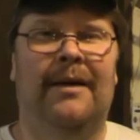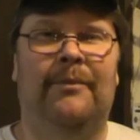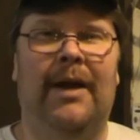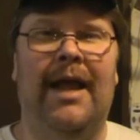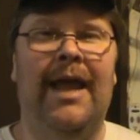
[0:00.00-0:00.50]

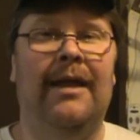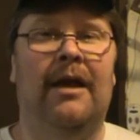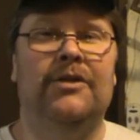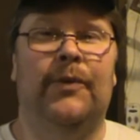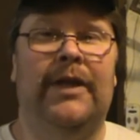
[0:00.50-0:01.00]
But hey,
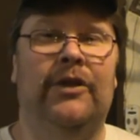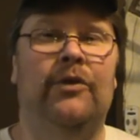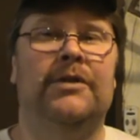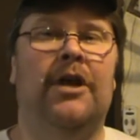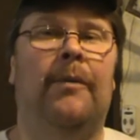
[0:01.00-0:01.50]
all we can
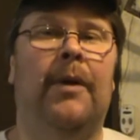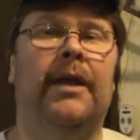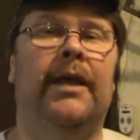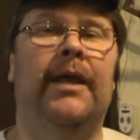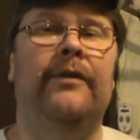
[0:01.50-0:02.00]
do is help
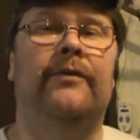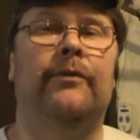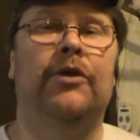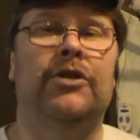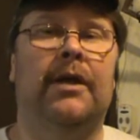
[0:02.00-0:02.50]
our kids
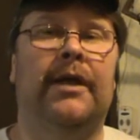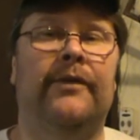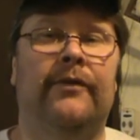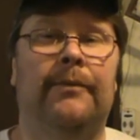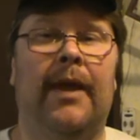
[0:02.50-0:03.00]
and wish our
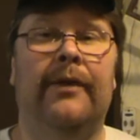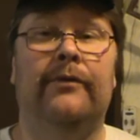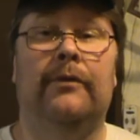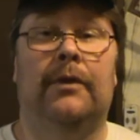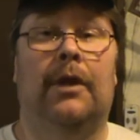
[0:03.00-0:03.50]
kids the
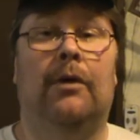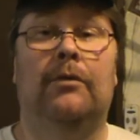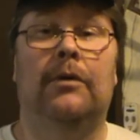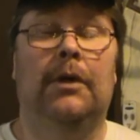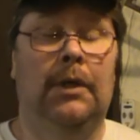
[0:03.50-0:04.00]
best, you
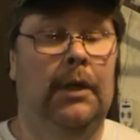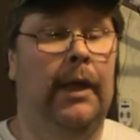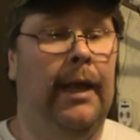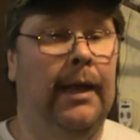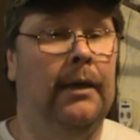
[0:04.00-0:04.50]
know,
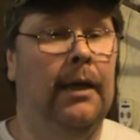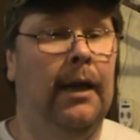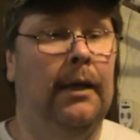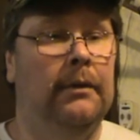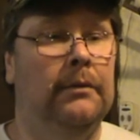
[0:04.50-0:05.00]
and
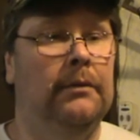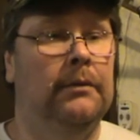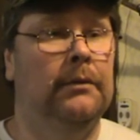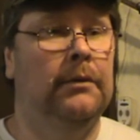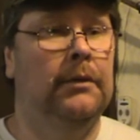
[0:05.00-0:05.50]

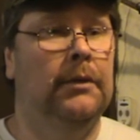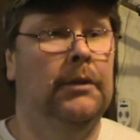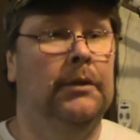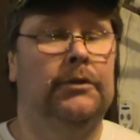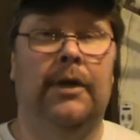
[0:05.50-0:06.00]

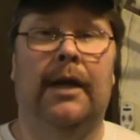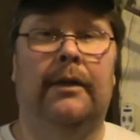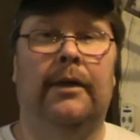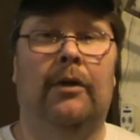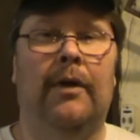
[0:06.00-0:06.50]
try
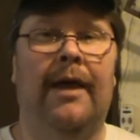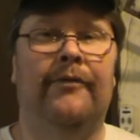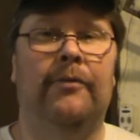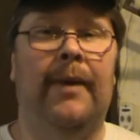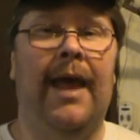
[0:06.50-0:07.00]
to, you know,
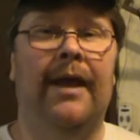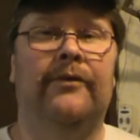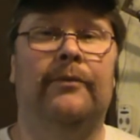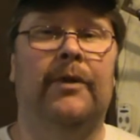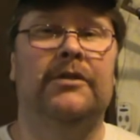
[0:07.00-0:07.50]
have their
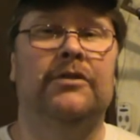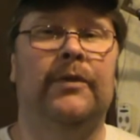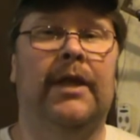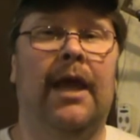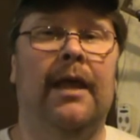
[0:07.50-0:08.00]
backs as much as
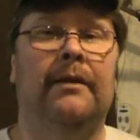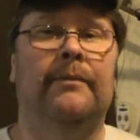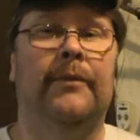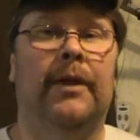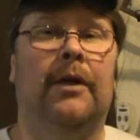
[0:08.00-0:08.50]
we can,
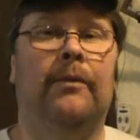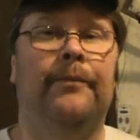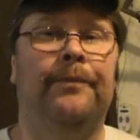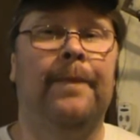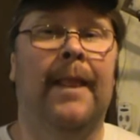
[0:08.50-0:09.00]
you know.
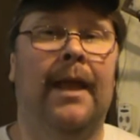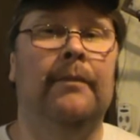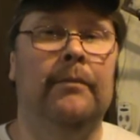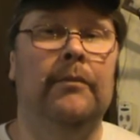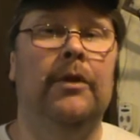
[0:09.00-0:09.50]

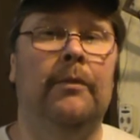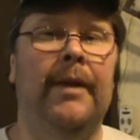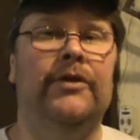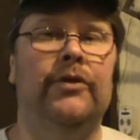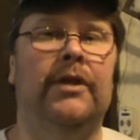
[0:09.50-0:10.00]
And, you know,
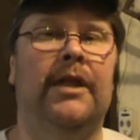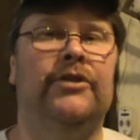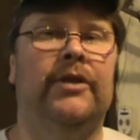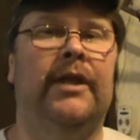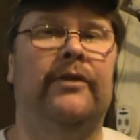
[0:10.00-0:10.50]
make sure you
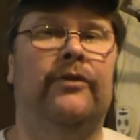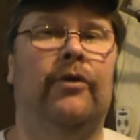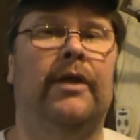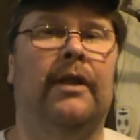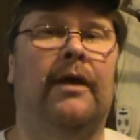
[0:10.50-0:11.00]
let your kids
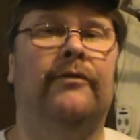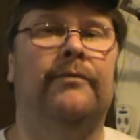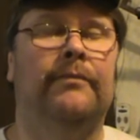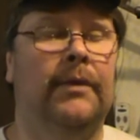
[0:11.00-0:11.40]
know you love them.